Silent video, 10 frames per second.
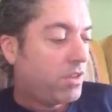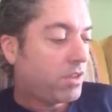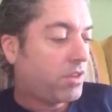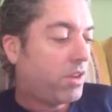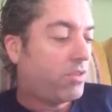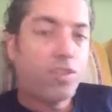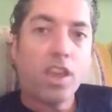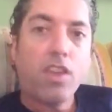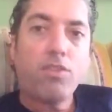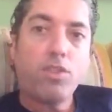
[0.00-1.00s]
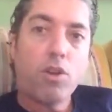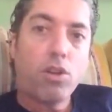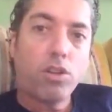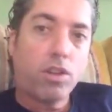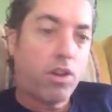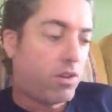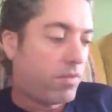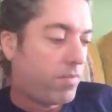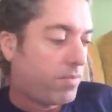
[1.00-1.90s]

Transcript: that could have saved you all along.